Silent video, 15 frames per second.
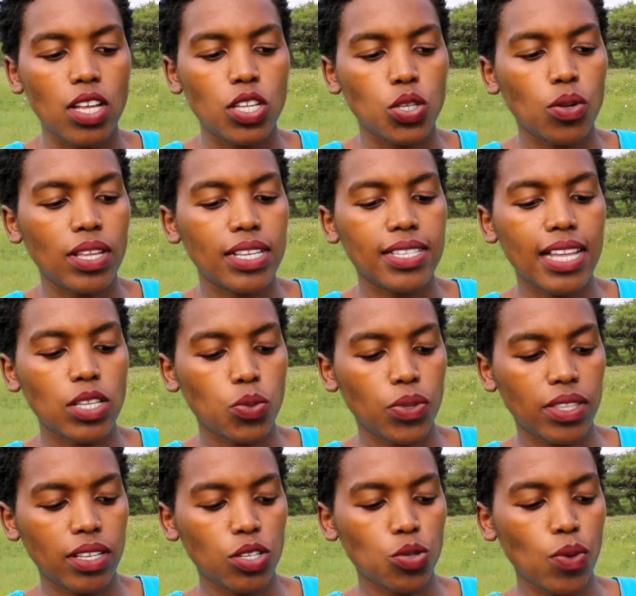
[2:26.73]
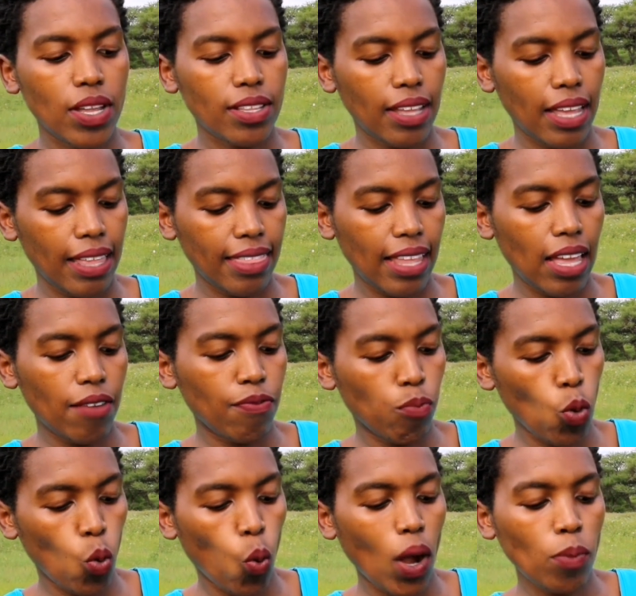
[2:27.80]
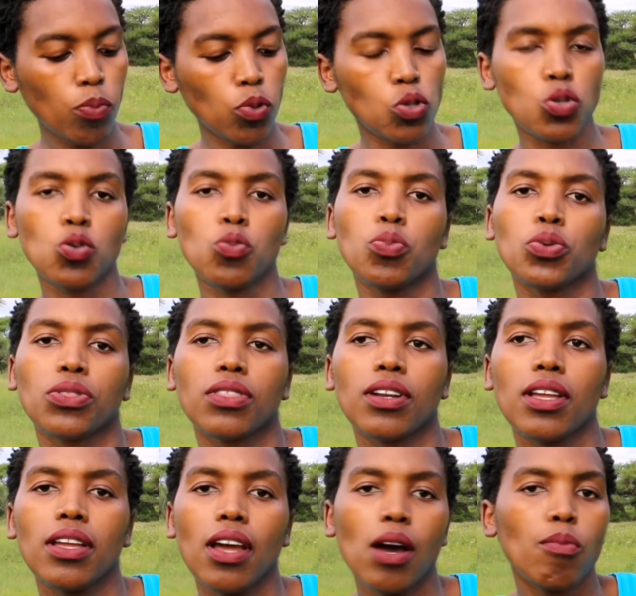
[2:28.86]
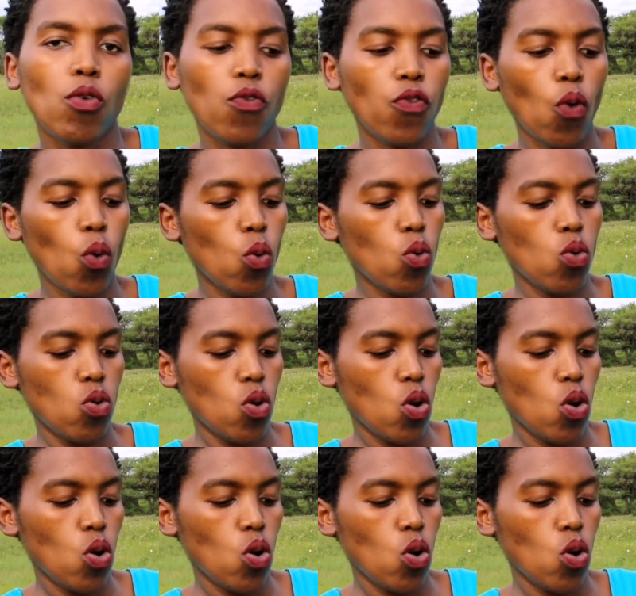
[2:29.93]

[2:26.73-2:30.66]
So they start with this one, and they have book 1, book 2, book 3, book 4,